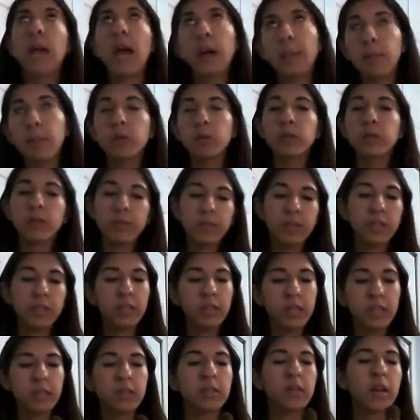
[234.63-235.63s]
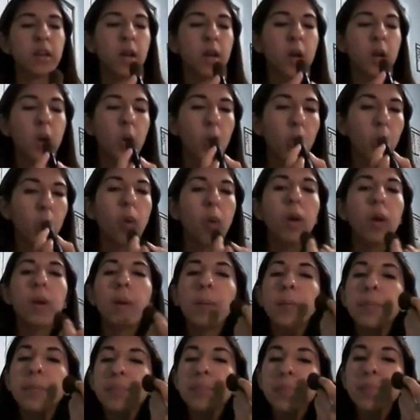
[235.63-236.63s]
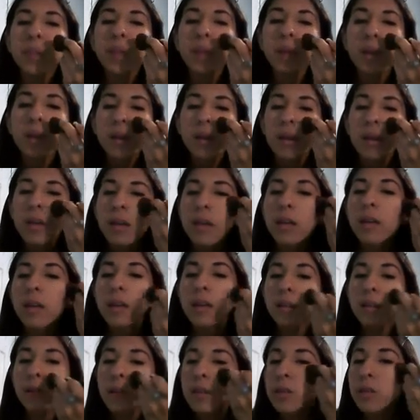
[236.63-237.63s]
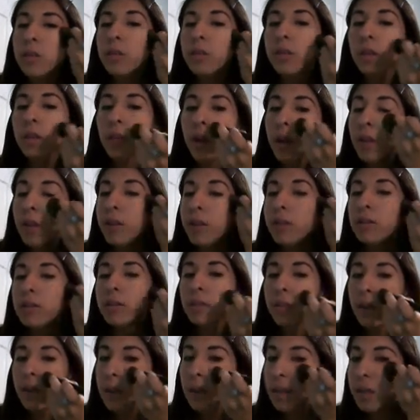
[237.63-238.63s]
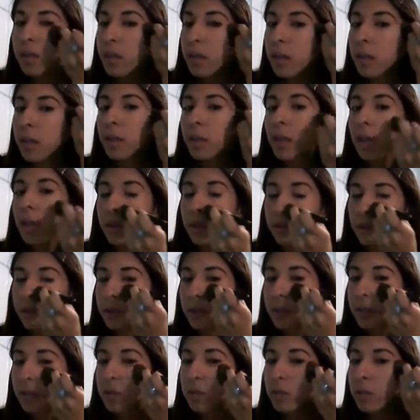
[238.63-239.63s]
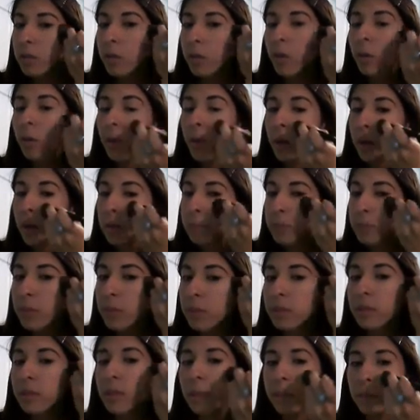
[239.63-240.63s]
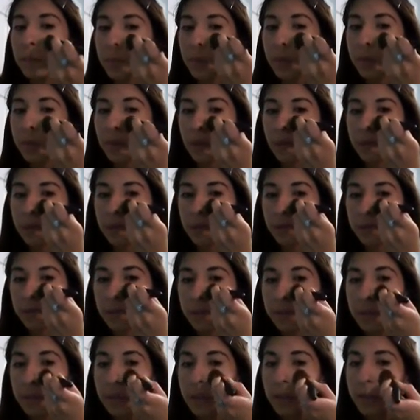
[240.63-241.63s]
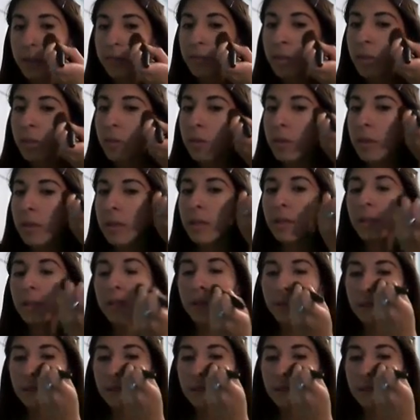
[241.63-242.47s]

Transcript: apples of your cheeks are. And you do the other side, and you kind of just go to the temple, and sometimes you could even go like,